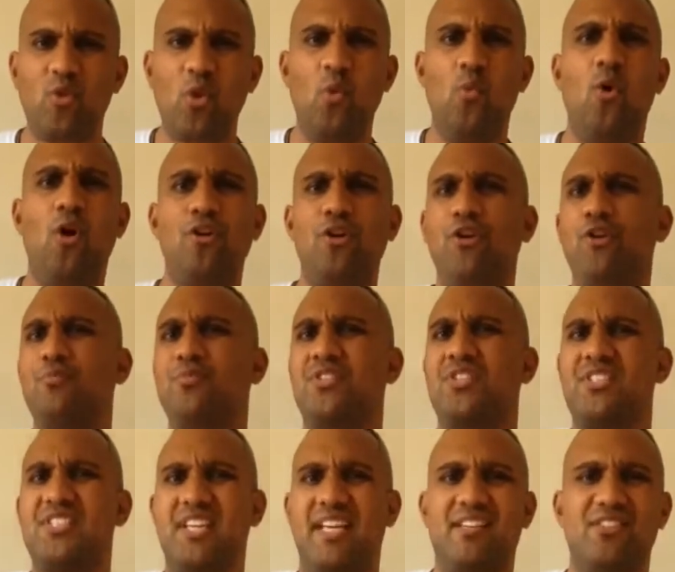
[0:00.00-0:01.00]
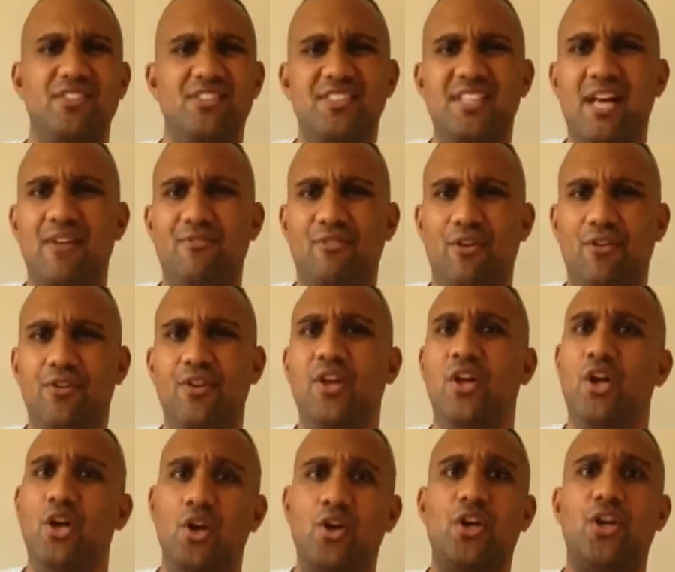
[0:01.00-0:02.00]
1 and up to 6 or 7,
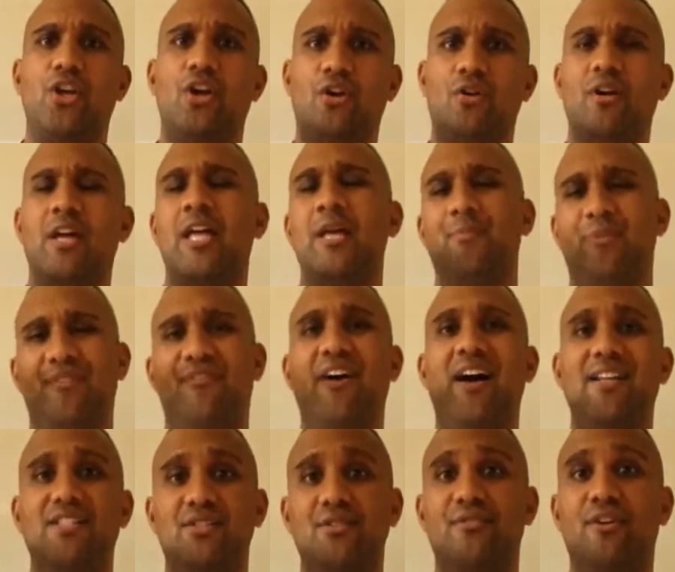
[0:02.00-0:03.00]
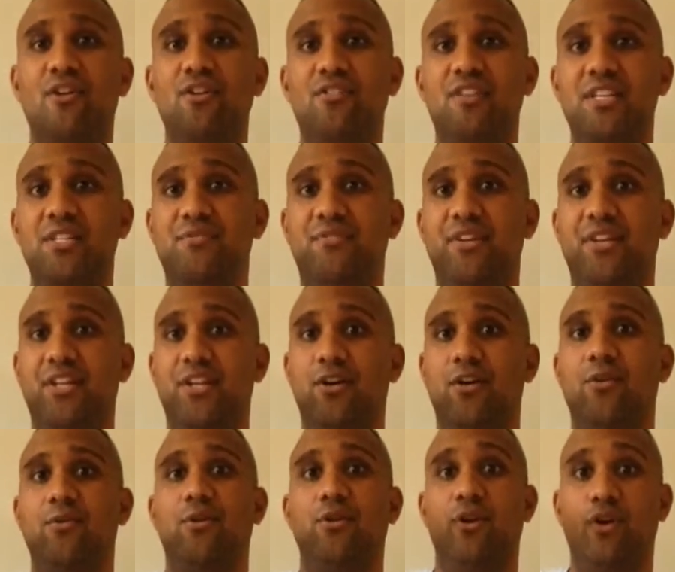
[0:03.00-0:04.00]
you know, it'd be fine to follow this
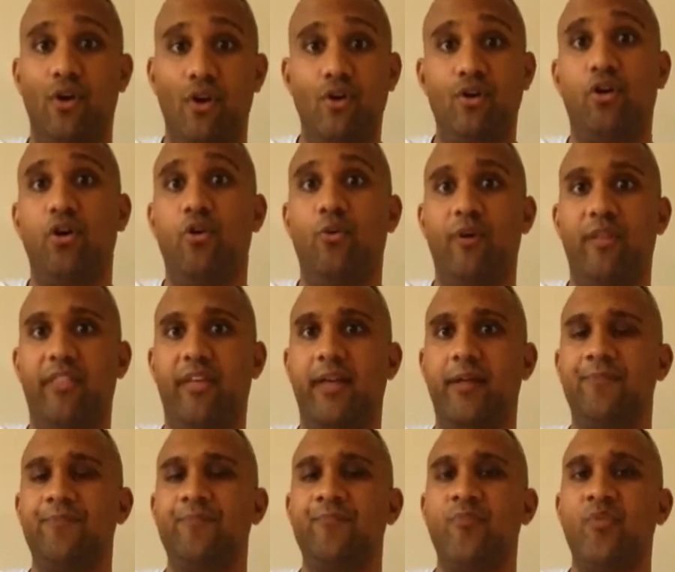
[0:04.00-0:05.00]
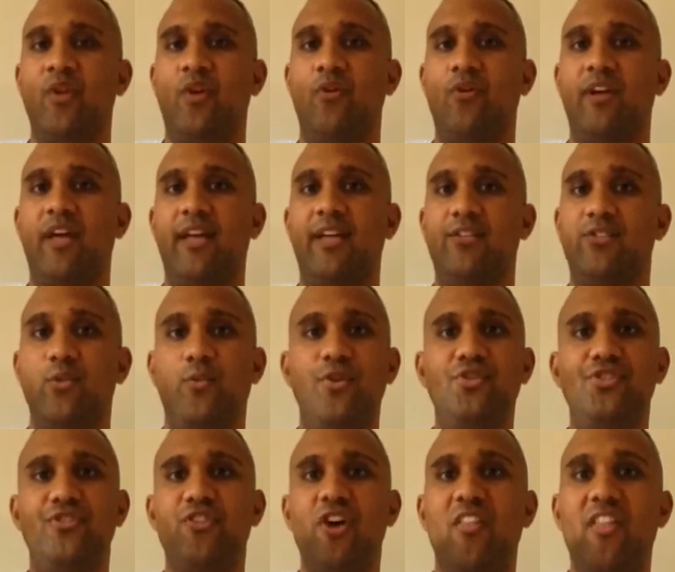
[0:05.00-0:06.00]
video and go with it. Okay, so once
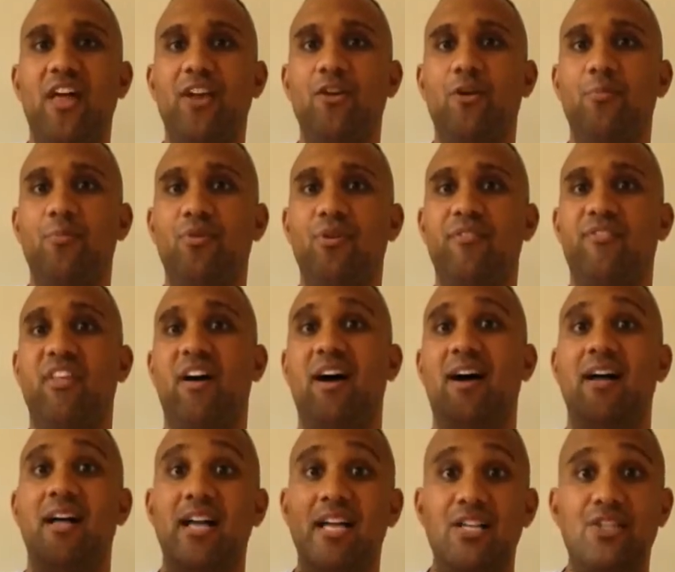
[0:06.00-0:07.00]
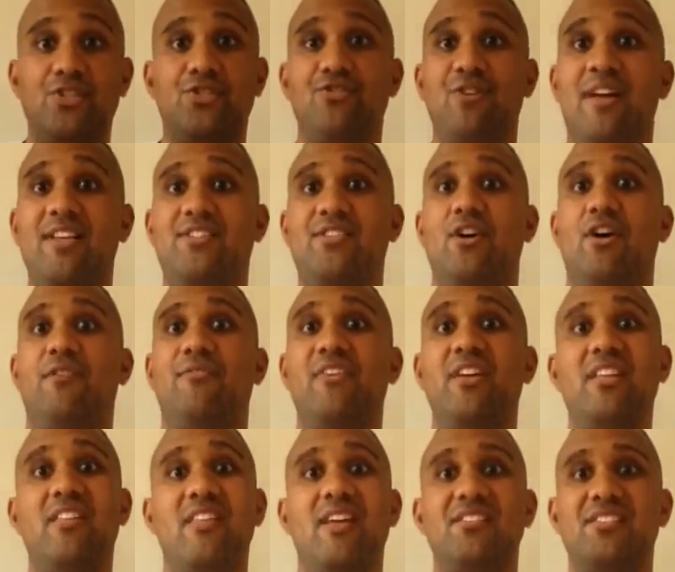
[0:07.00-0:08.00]
you've got that number of that stress or
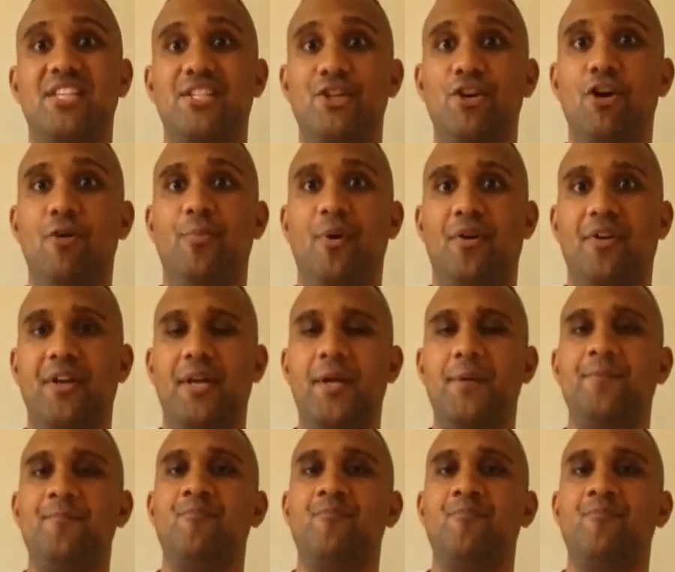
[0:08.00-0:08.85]
feeling that's in your body,